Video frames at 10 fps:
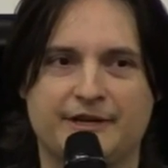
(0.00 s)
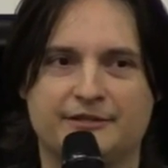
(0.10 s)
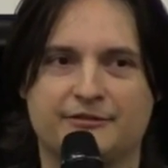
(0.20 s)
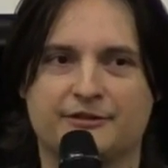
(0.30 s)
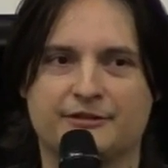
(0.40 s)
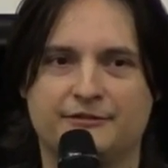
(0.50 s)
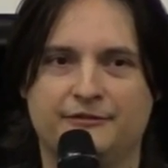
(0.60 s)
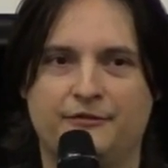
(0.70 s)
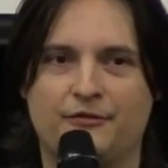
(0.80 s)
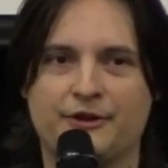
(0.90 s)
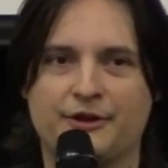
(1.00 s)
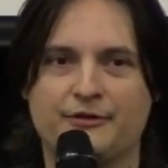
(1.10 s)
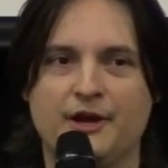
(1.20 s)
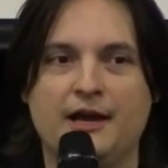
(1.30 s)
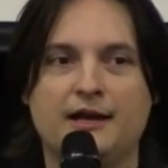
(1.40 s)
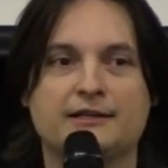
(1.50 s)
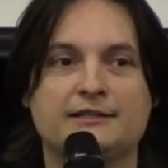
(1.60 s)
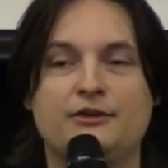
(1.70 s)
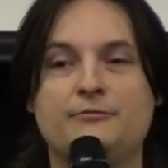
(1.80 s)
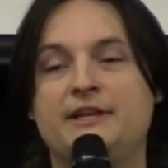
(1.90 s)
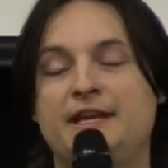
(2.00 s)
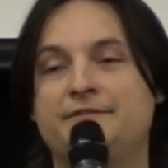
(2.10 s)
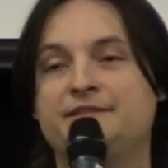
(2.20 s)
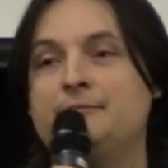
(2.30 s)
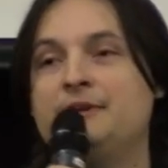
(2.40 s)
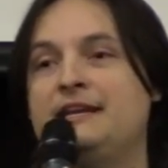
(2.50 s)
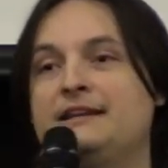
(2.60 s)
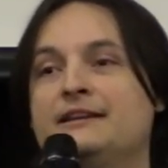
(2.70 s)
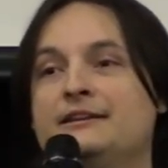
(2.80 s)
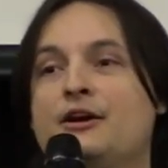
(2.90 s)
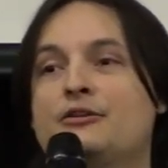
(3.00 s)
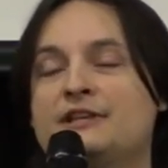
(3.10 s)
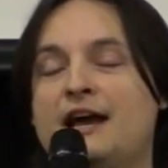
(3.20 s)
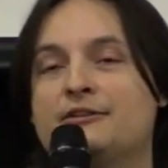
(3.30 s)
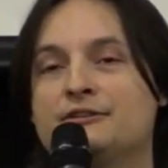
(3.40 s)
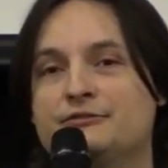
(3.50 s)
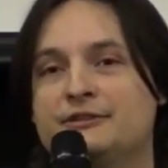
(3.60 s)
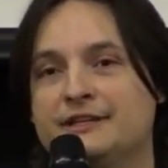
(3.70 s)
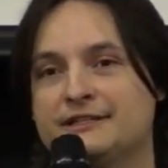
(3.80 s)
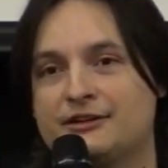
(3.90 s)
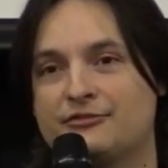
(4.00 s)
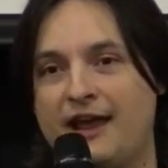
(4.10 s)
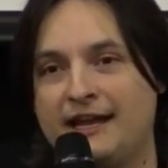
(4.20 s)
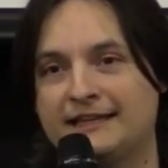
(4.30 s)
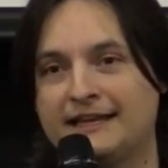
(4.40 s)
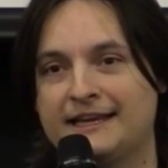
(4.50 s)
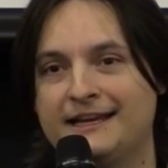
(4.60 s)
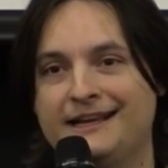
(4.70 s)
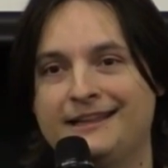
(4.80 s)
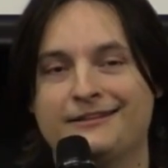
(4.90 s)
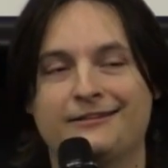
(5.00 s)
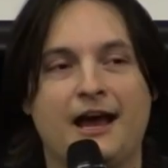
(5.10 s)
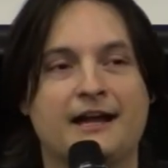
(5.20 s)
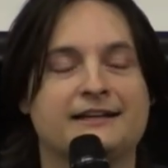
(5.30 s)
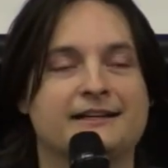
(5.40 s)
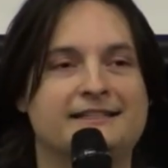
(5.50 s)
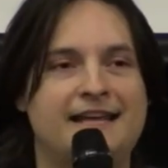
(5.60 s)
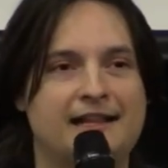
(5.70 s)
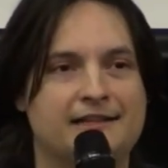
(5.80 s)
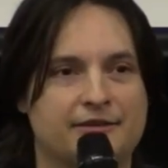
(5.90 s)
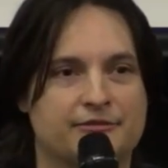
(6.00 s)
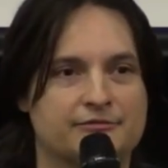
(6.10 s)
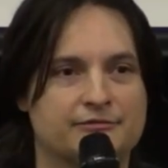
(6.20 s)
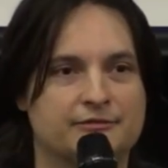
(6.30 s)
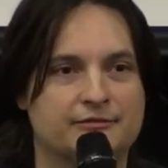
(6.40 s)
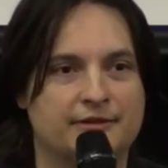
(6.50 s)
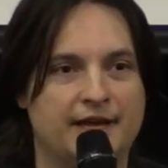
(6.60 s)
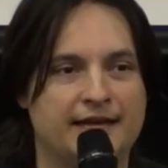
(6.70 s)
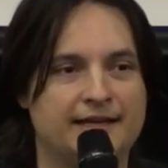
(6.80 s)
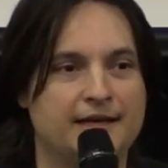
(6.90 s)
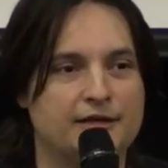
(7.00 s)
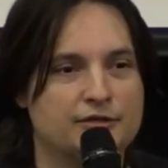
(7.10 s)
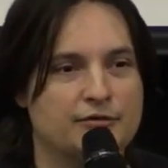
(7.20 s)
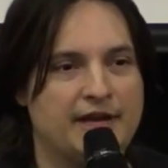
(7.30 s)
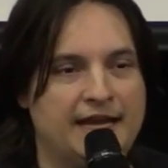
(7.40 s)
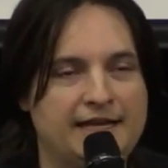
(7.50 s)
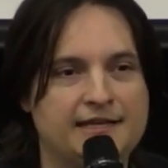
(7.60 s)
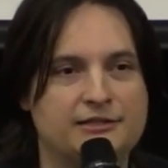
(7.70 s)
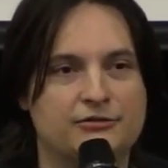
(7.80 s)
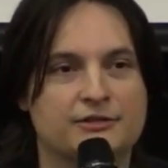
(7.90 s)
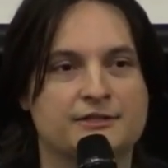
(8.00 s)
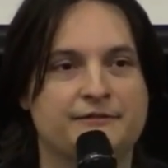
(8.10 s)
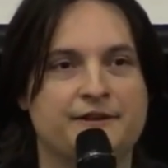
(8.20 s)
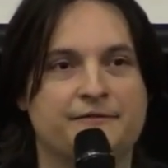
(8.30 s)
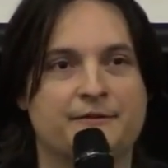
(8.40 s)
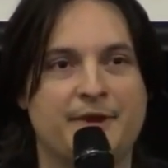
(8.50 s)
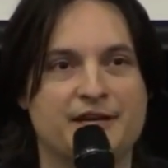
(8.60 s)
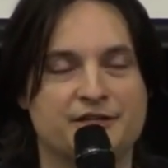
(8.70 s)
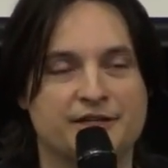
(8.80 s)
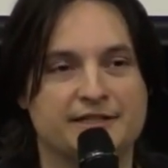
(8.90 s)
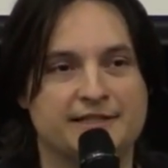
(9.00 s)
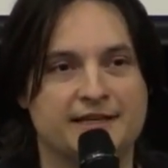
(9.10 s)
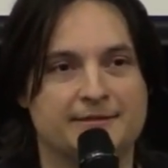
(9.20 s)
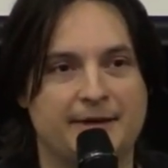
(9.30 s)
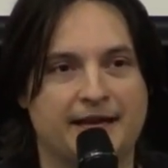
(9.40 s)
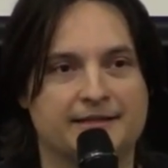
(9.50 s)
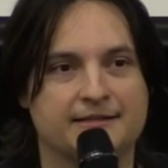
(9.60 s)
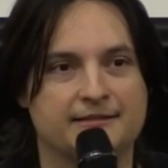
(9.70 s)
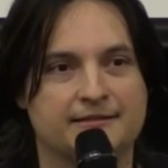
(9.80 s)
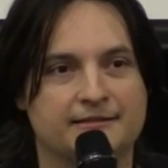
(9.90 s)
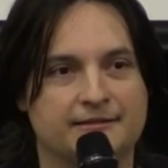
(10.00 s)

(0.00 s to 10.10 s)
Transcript: resource for you because nobody, if somebody knows how to do things correctly, they're not going to tell you. Okay? So any source of information is suspect.